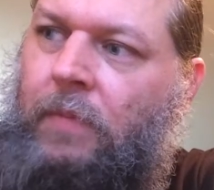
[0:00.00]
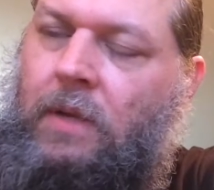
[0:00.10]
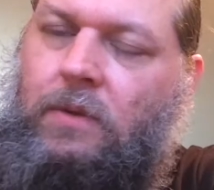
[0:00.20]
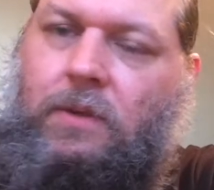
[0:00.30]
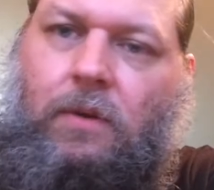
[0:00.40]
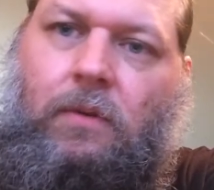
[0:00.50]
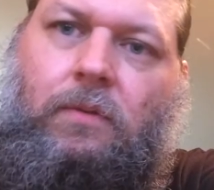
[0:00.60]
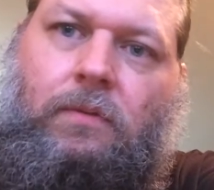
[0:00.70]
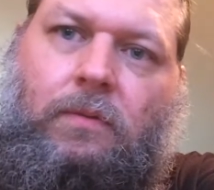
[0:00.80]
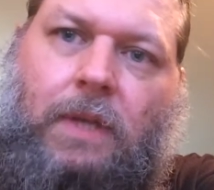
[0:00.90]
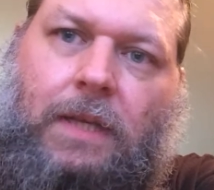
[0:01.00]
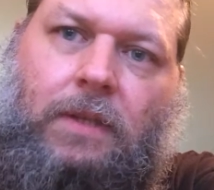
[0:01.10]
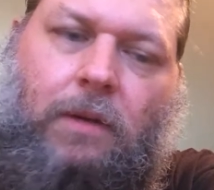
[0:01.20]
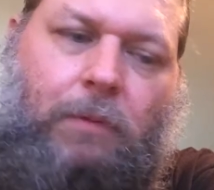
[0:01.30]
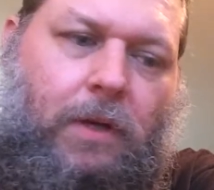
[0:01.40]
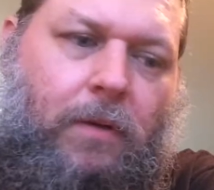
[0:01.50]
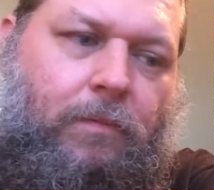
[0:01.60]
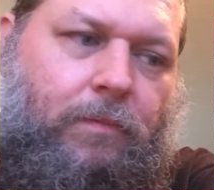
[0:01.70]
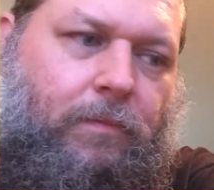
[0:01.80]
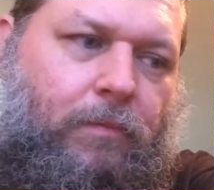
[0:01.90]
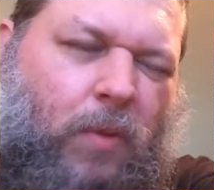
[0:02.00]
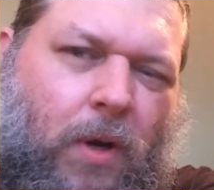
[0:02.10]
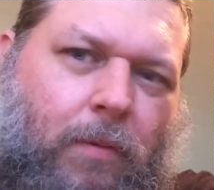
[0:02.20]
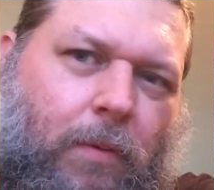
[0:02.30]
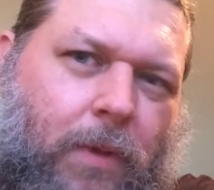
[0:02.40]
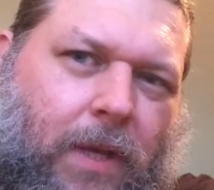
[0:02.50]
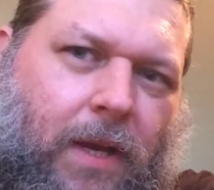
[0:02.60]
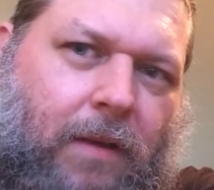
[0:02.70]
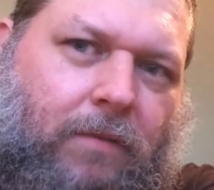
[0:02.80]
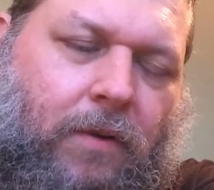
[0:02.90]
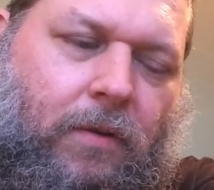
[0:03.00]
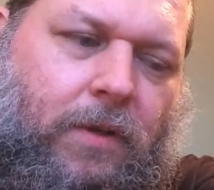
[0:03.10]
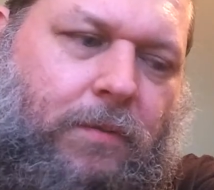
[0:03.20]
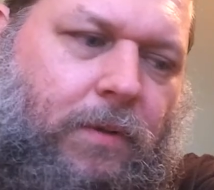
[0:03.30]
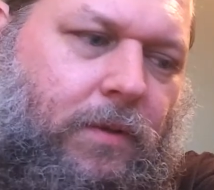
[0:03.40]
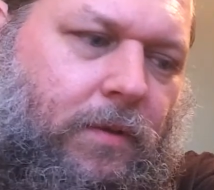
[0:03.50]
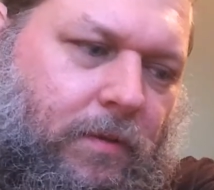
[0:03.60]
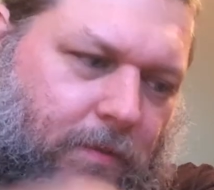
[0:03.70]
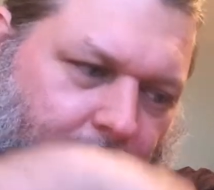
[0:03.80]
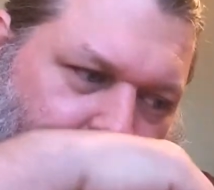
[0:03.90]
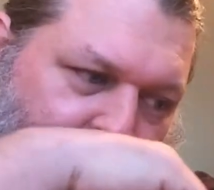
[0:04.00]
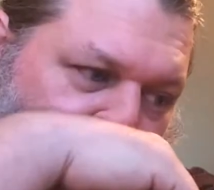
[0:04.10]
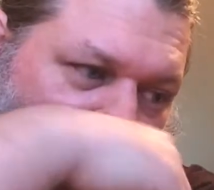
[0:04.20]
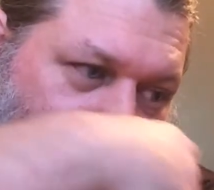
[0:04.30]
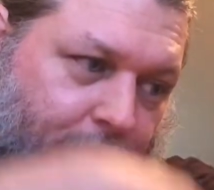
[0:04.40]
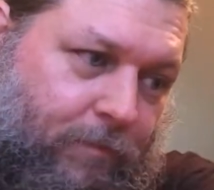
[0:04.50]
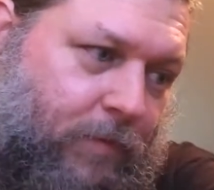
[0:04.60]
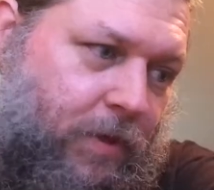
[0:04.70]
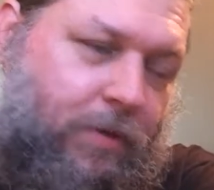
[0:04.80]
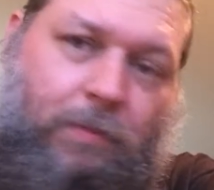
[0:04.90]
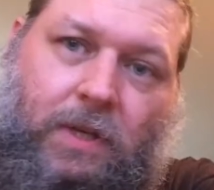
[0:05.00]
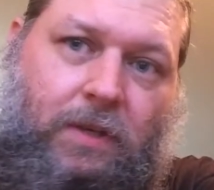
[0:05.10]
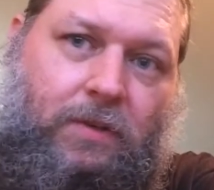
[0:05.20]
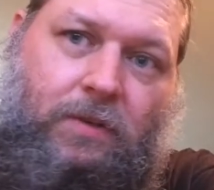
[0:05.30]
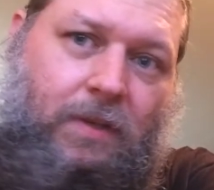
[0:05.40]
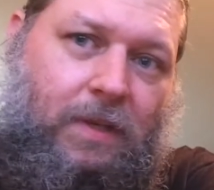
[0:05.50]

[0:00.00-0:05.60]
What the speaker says: So that's coming up probably after Christmas, just because